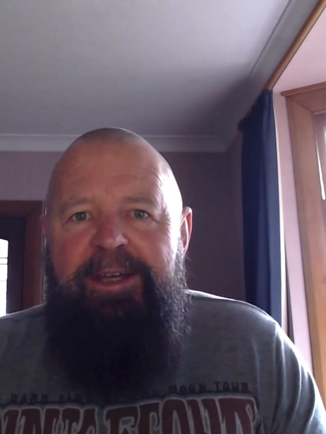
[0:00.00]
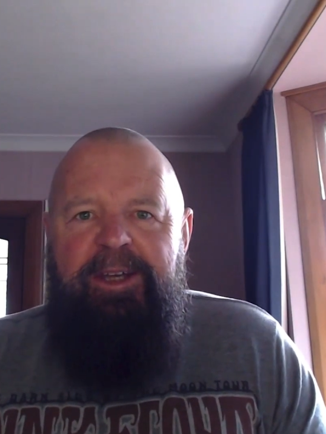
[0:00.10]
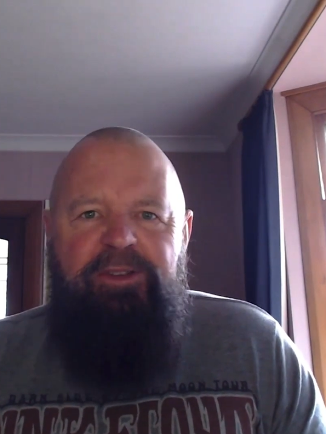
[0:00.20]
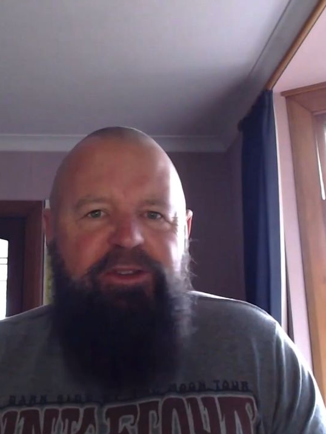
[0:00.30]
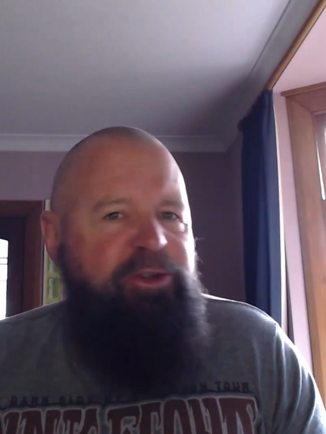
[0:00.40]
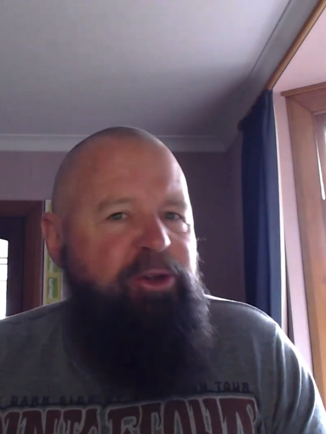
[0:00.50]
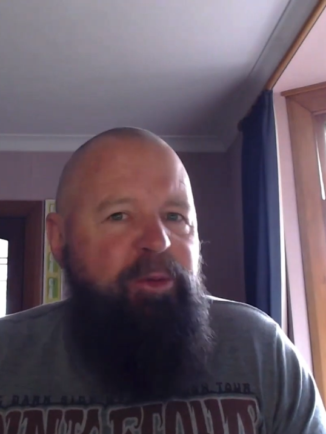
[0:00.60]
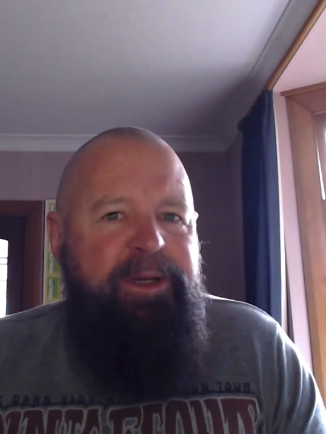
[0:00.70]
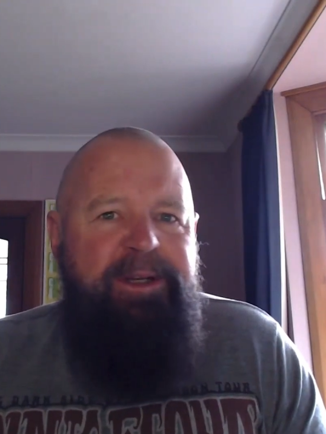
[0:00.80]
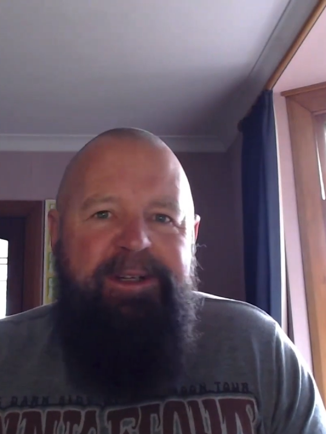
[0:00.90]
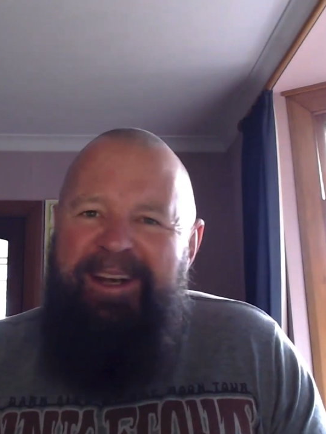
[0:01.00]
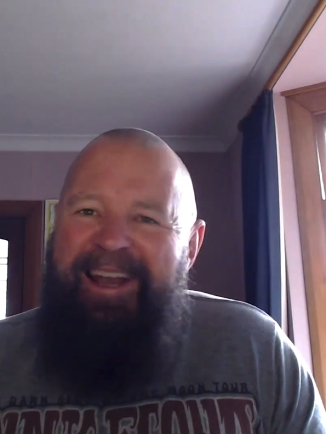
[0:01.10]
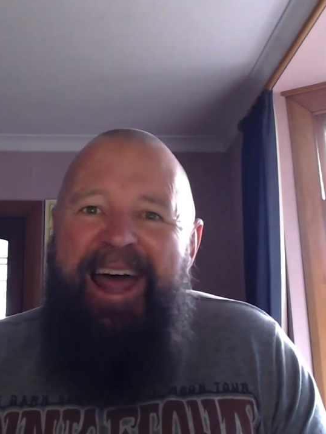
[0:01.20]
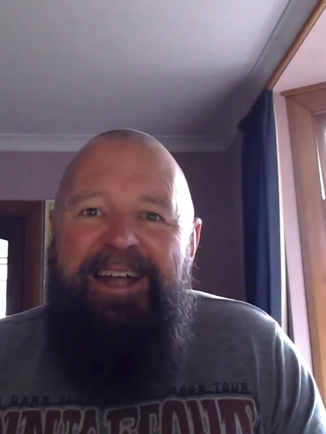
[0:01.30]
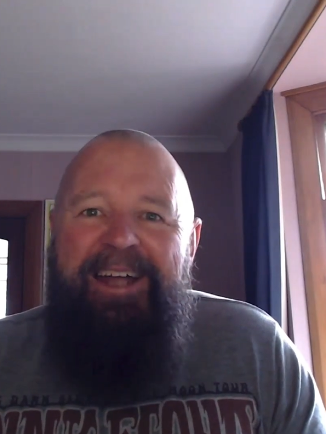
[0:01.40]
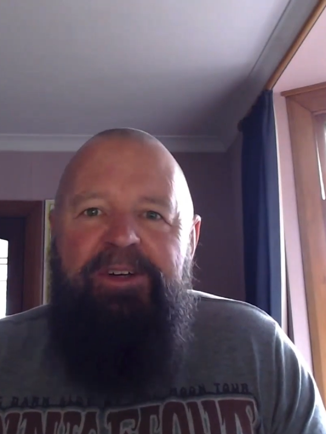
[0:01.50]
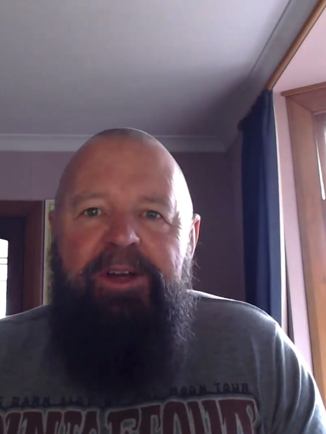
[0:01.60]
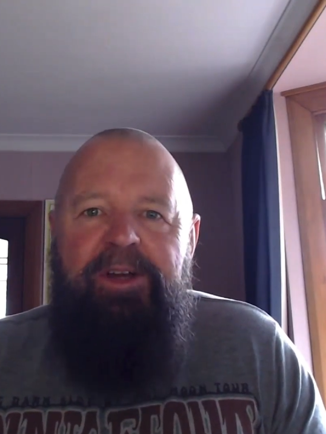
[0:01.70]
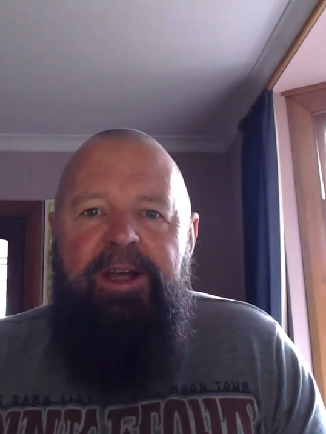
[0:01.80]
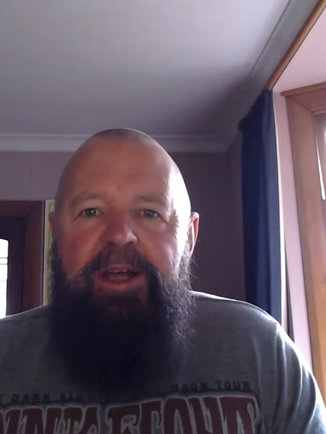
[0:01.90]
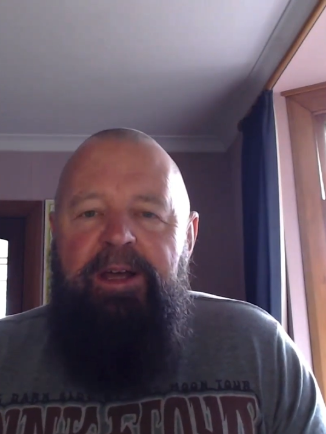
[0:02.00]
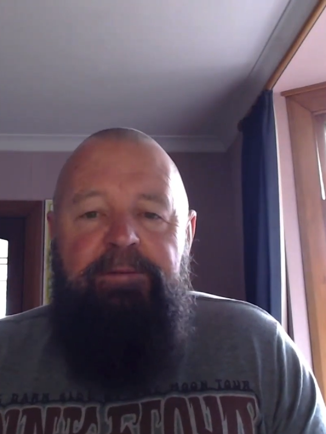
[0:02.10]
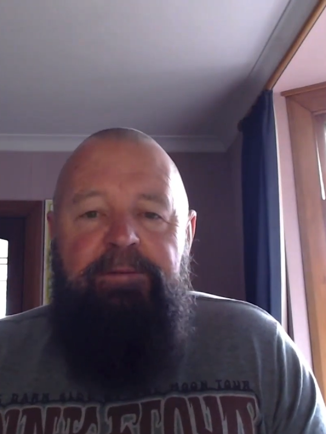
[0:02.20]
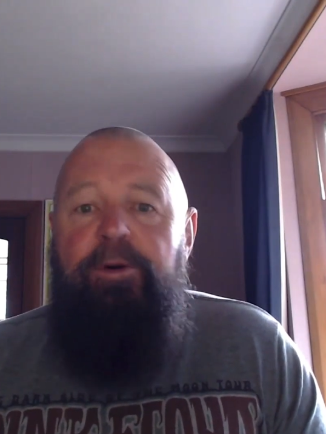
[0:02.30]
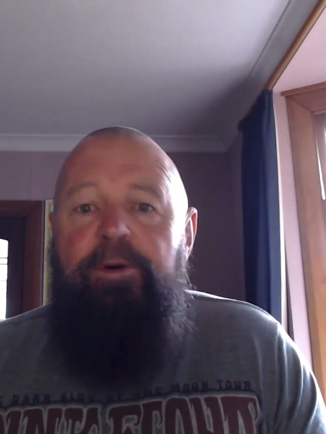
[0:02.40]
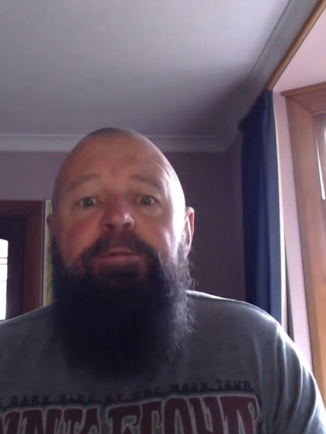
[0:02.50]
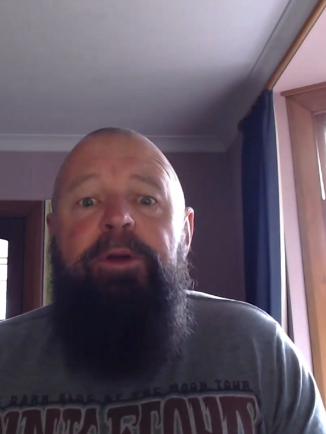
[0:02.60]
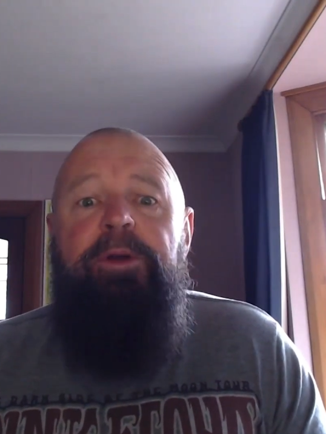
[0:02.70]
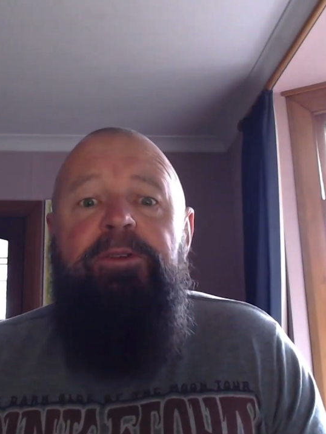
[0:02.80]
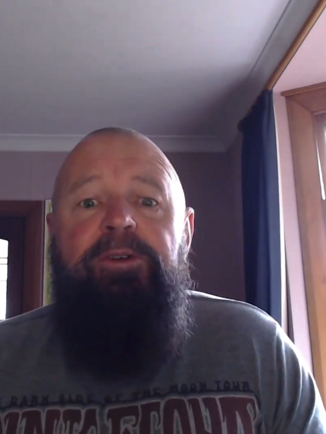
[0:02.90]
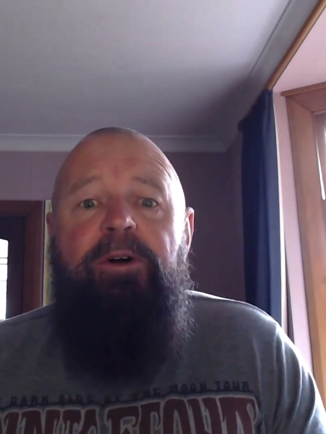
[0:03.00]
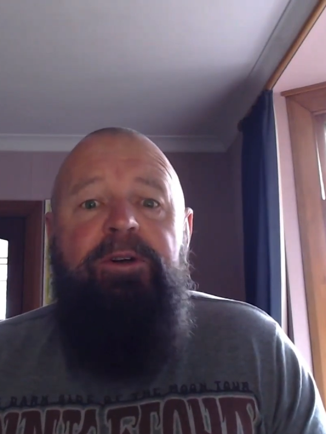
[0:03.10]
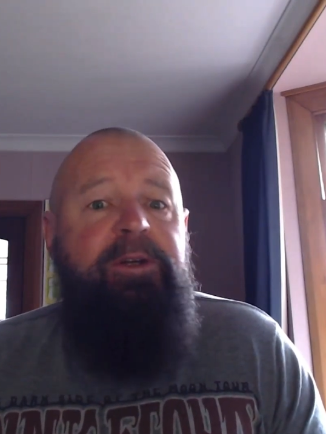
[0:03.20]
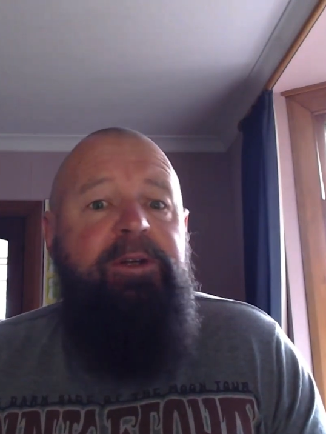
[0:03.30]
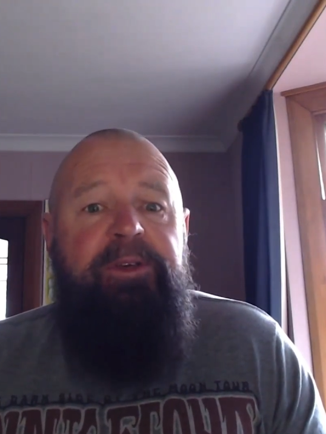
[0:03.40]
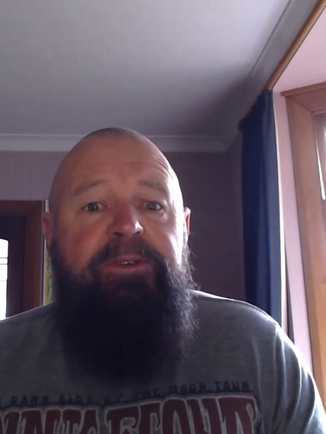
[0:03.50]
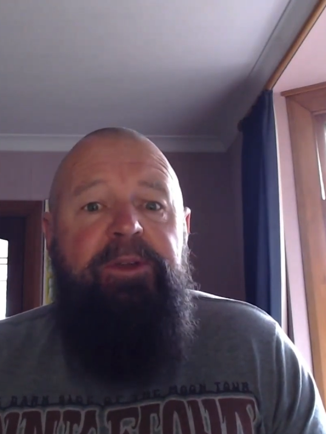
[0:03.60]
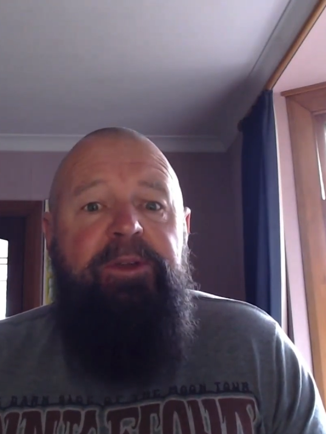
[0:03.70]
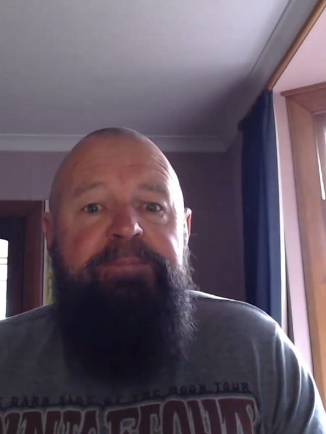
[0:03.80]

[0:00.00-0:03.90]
It's humid, lush, full of bird song and mist.